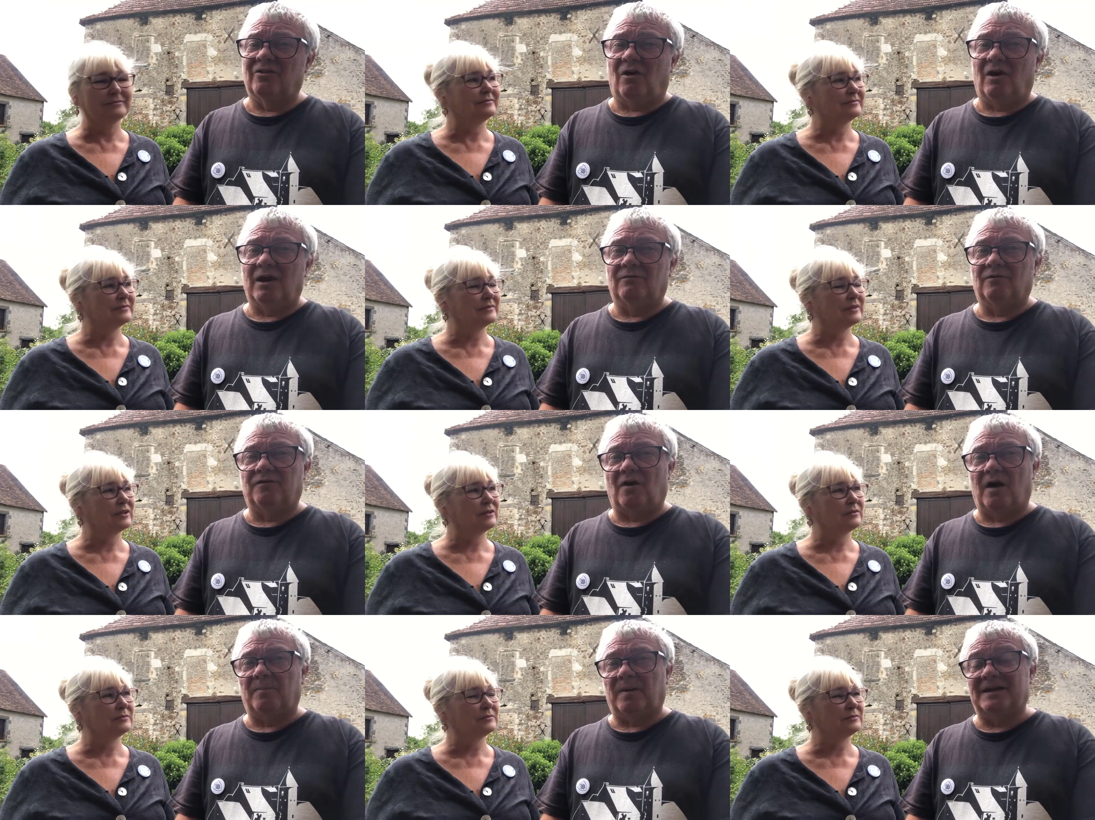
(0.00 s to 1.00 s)
Speaker 1: on the high level
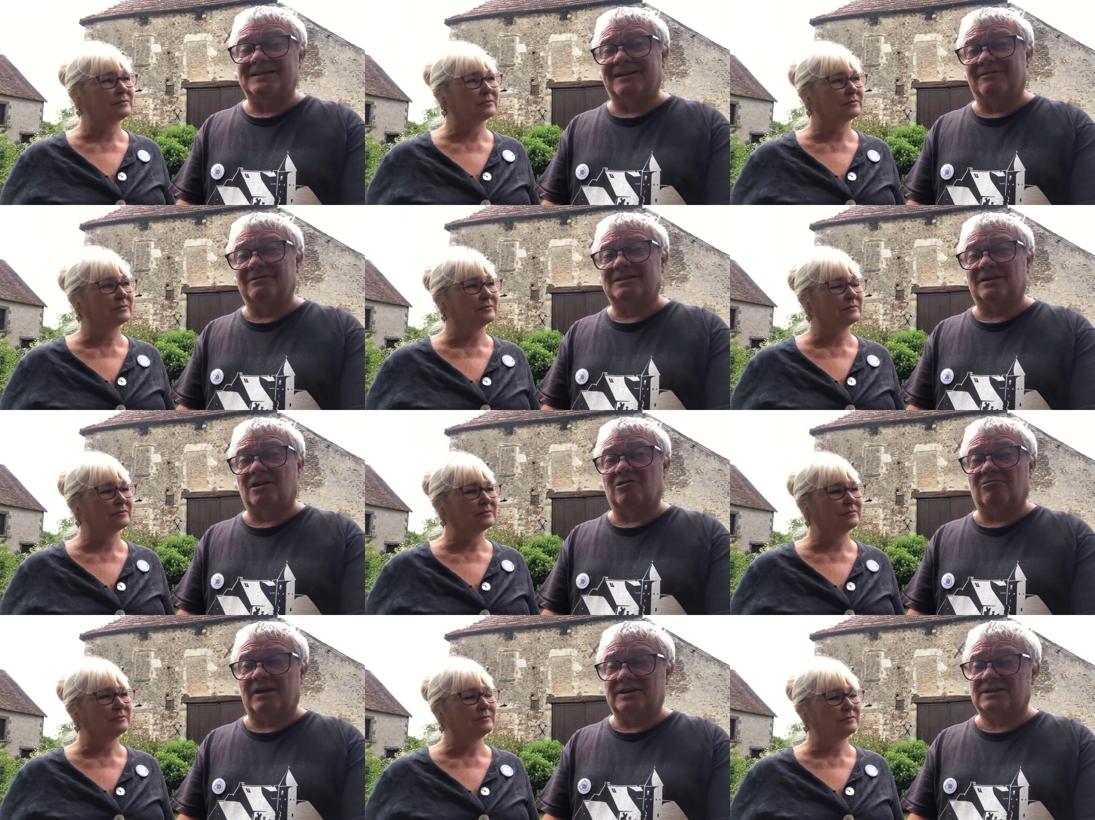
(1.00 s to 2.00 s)
fireplace there is the
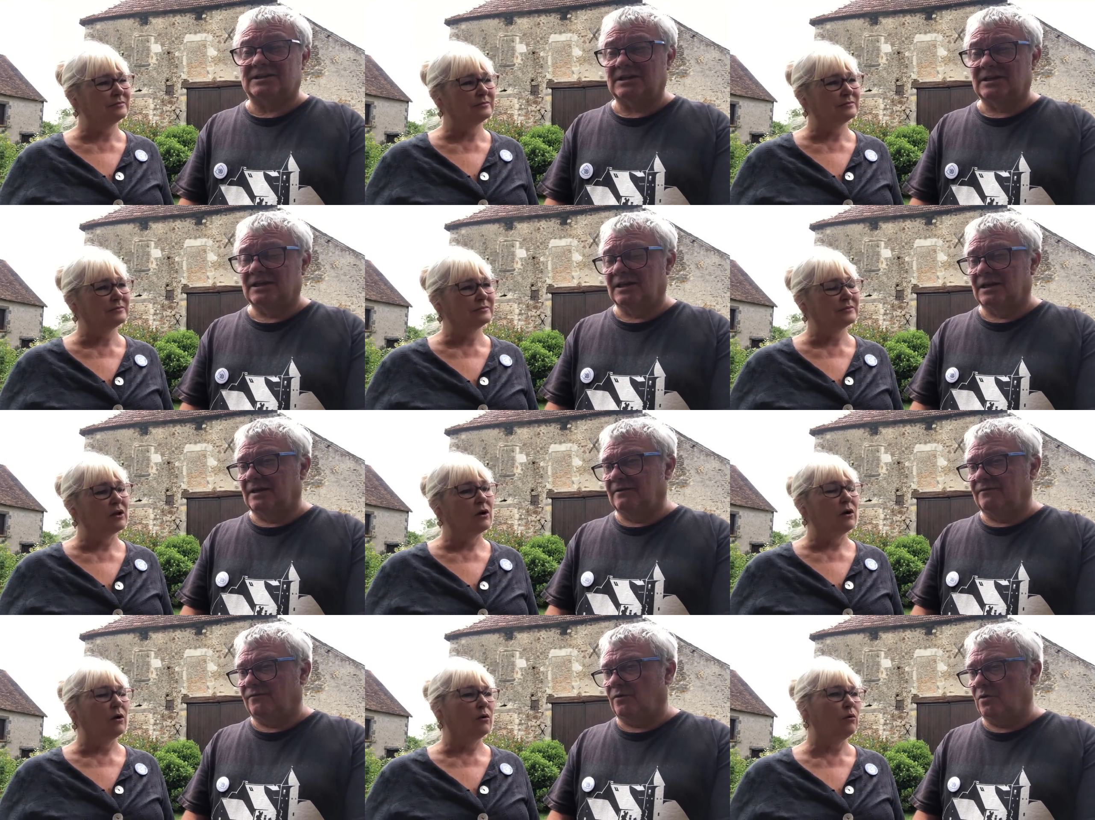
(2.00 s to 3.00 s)
crest
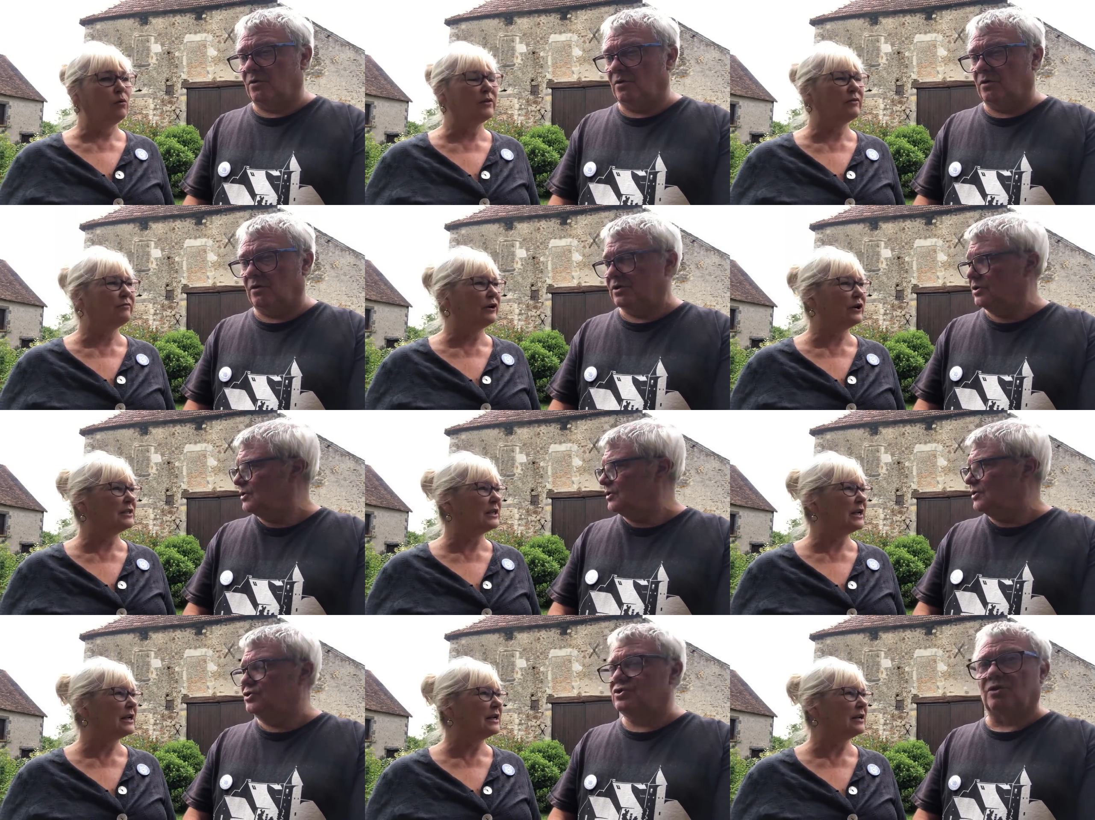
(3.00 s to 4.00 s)
for Ooh,
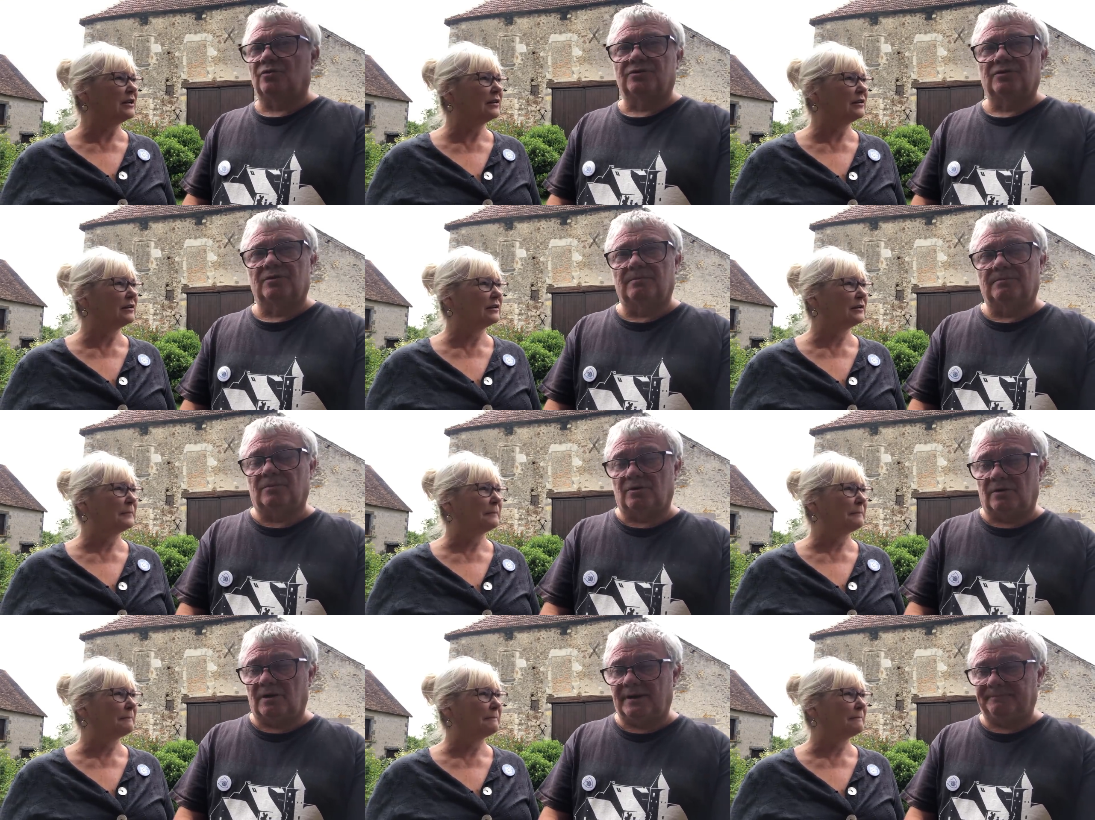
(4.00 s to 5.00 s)
de Jean de
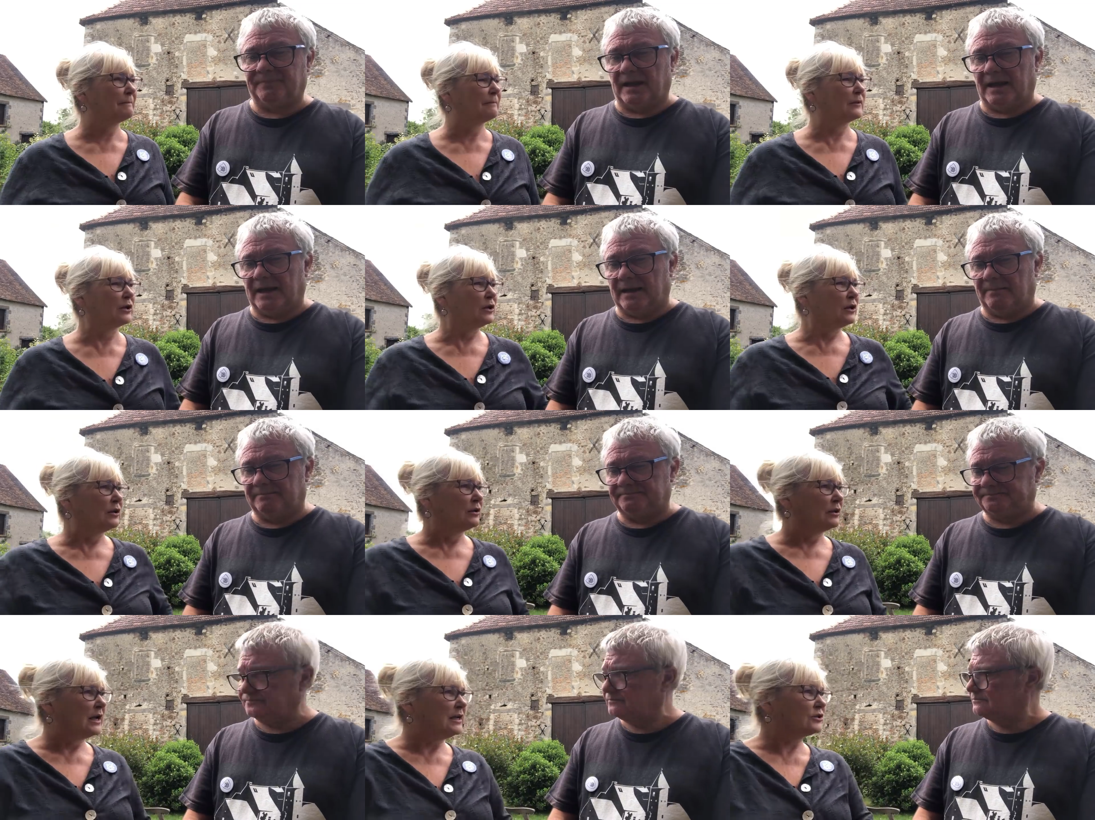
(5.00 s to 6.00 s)
Mareuil.
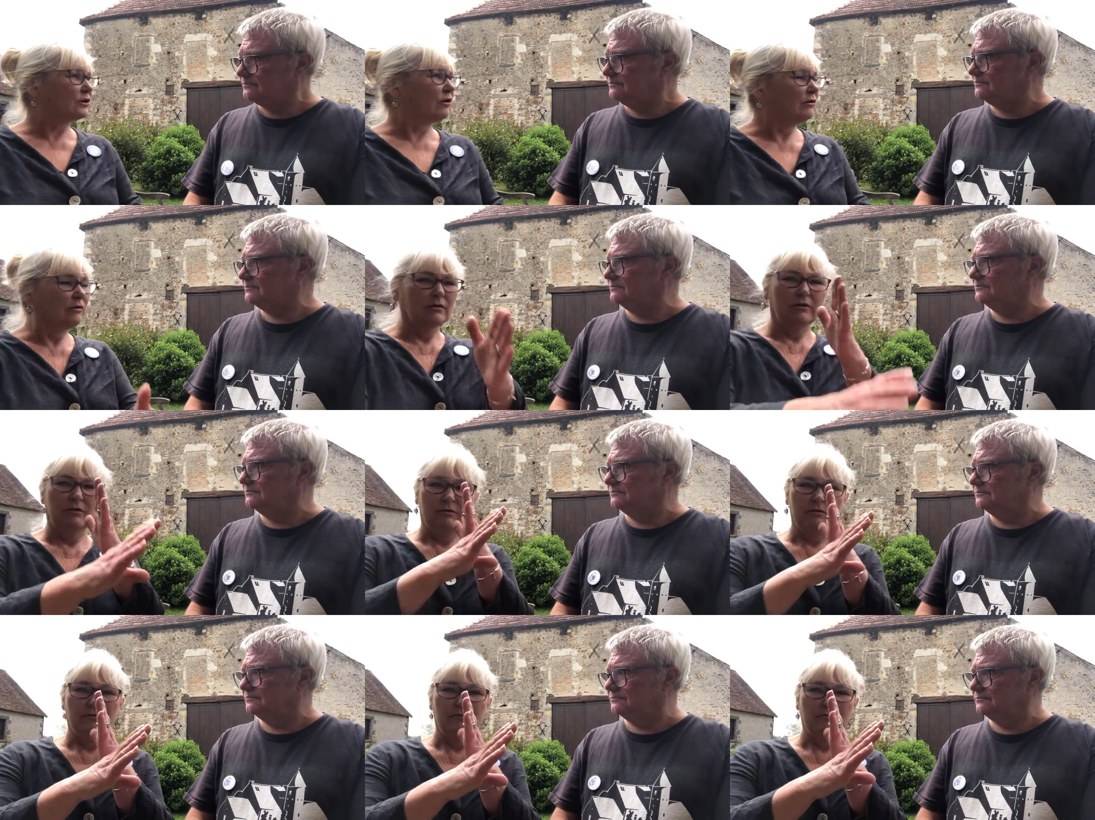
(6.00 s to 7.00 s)
Um, He's got
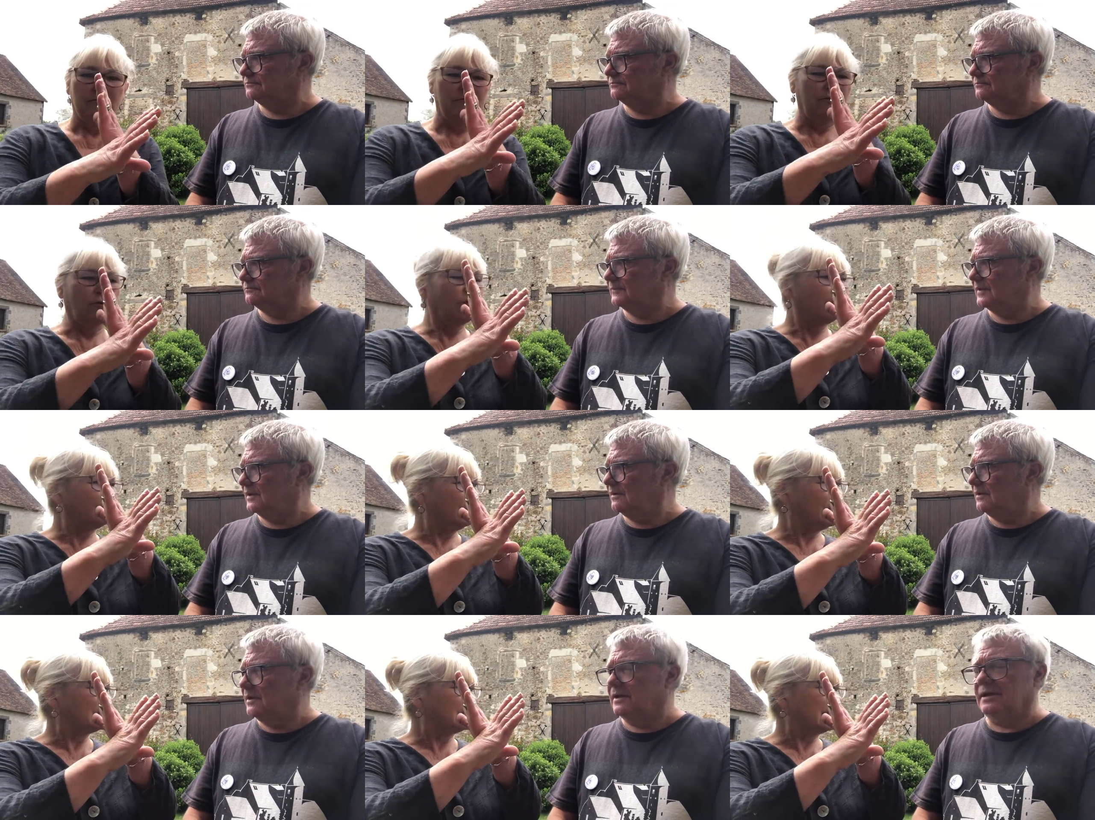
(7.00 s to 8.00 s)
Speaker 2: four
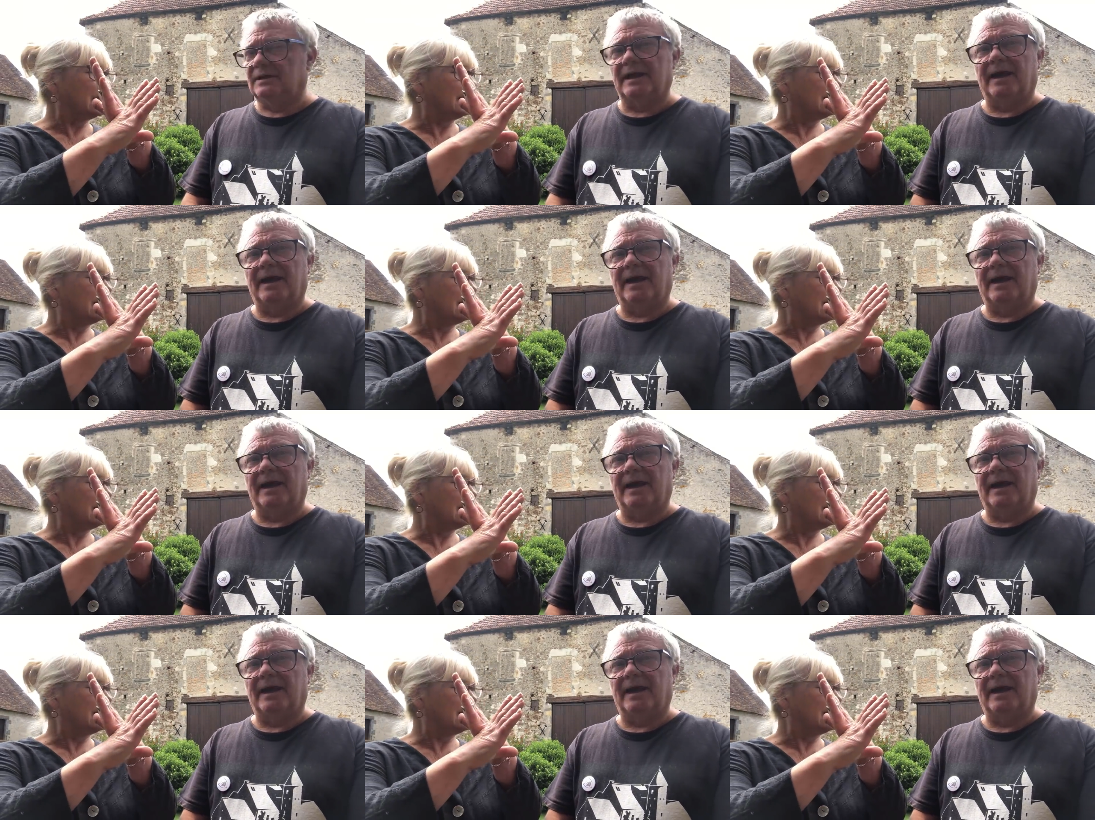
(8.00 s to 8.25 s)
fleur-de-lis